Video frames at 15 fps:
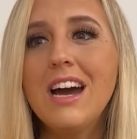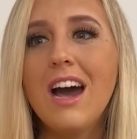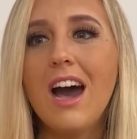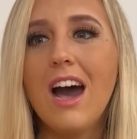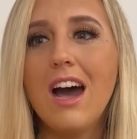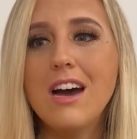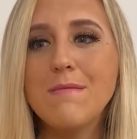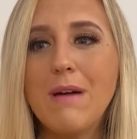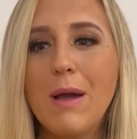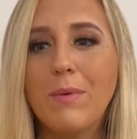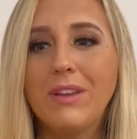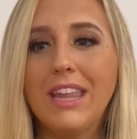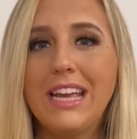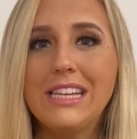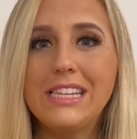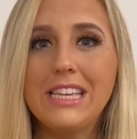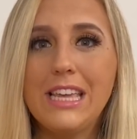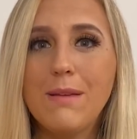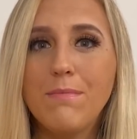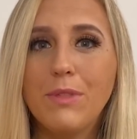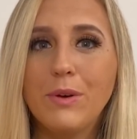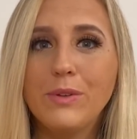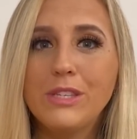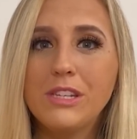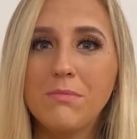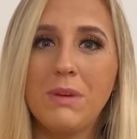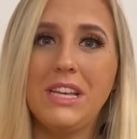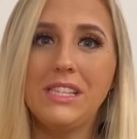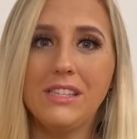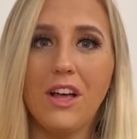I would like to keep those to
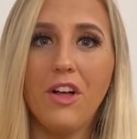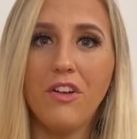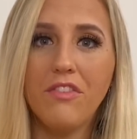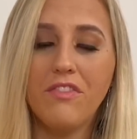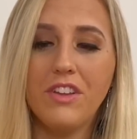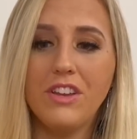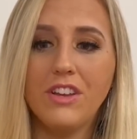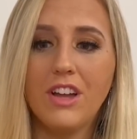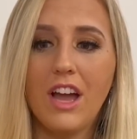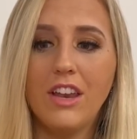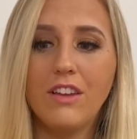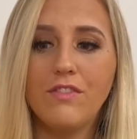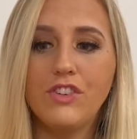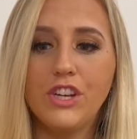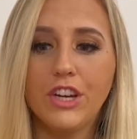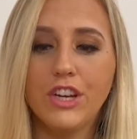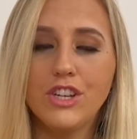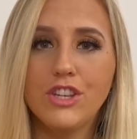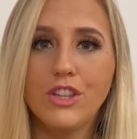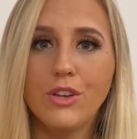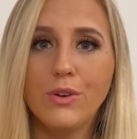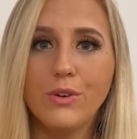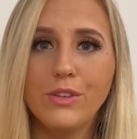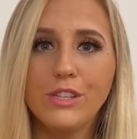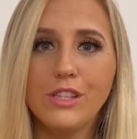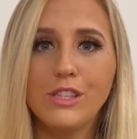myself and kind of cherish those.